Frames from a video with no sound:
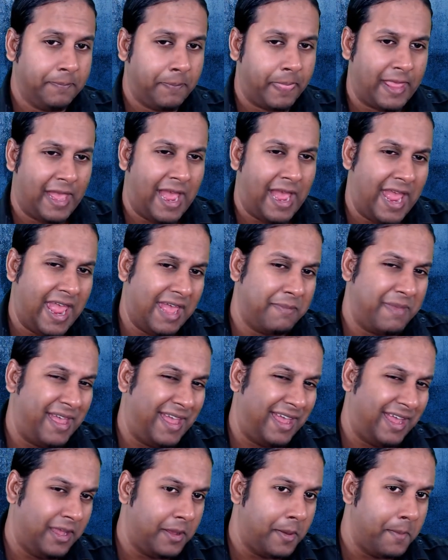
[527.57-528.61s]
I am
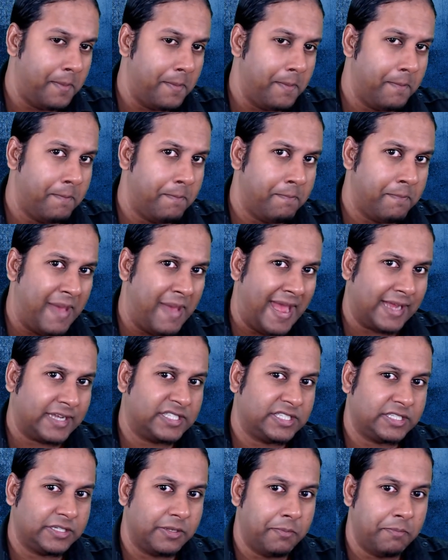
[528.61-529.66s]
a
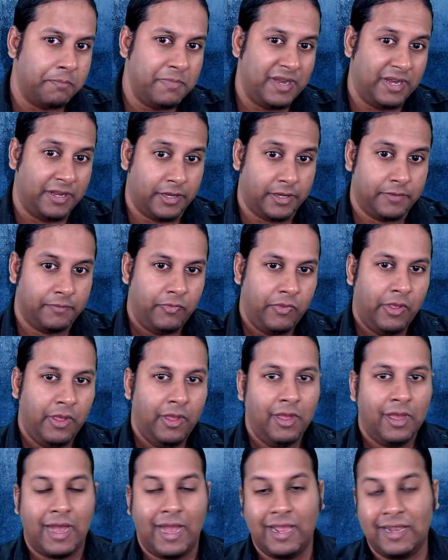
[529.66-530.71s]
max-minner.
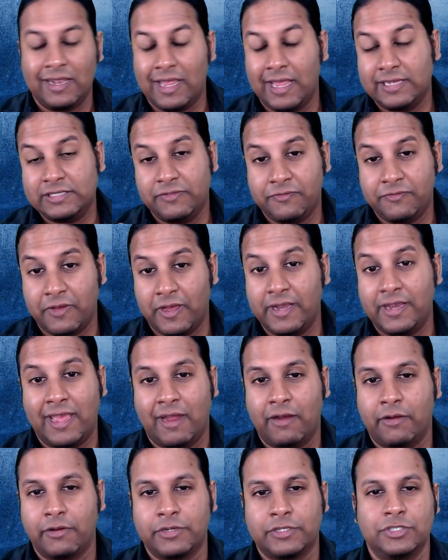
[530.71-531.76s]
I like to find
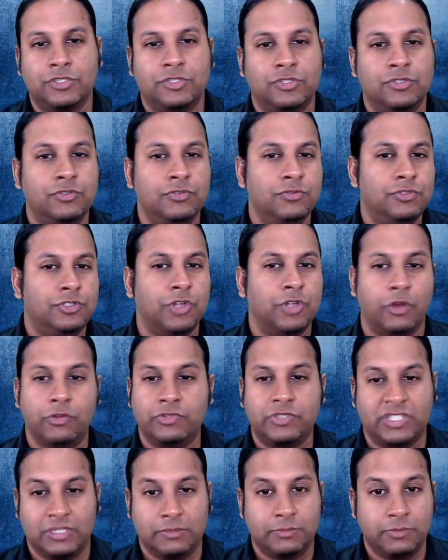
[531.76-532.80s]
characters who
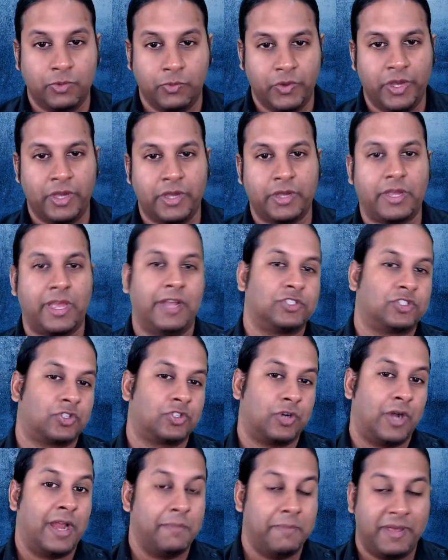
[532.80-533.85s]
don't seem to work and
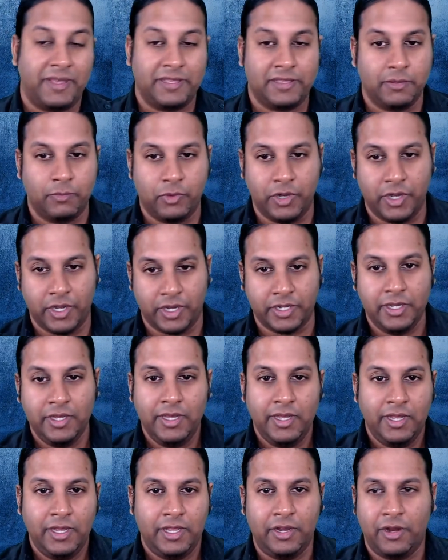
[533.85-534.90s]
try to make them work.
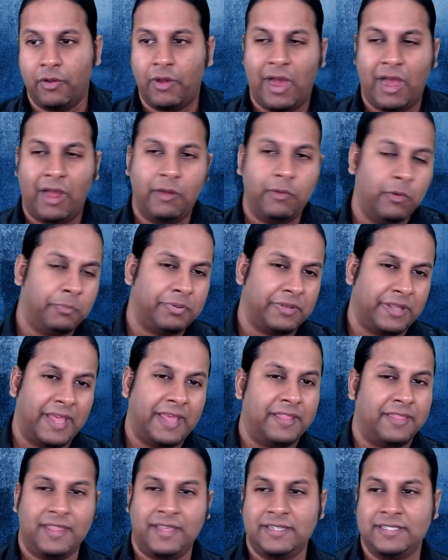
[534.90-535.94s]
I will
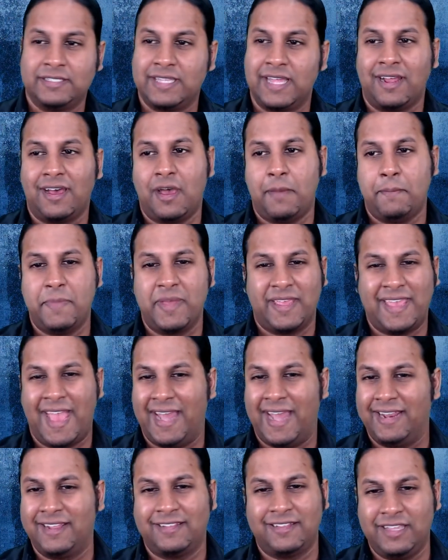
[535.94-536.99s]
play things that are
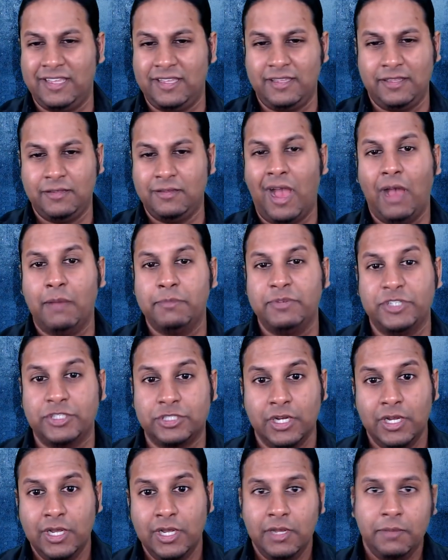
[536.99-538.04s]
mechanically
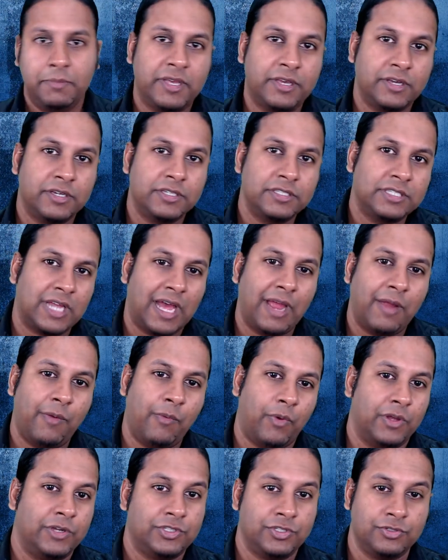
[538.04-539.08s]
garbage because I
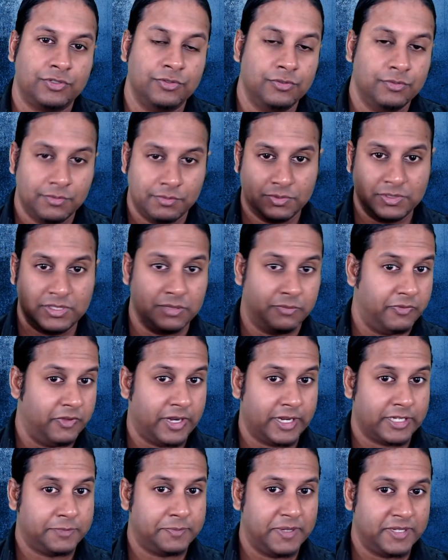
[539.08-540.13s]
want to
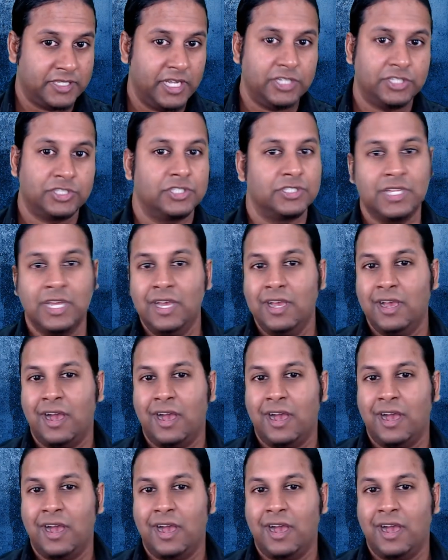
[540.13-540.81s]
subvert expectations.